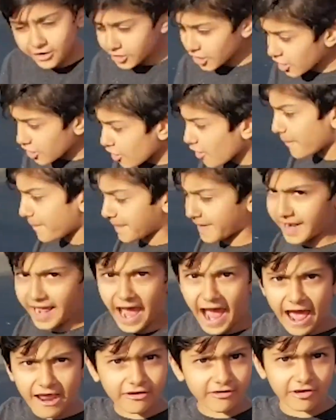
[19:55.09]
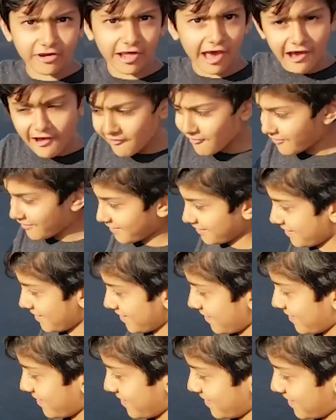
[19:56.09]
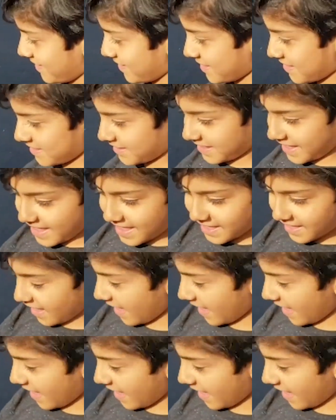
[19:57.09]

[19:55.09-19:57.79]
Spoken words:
do I open it? I don't know. Yeah.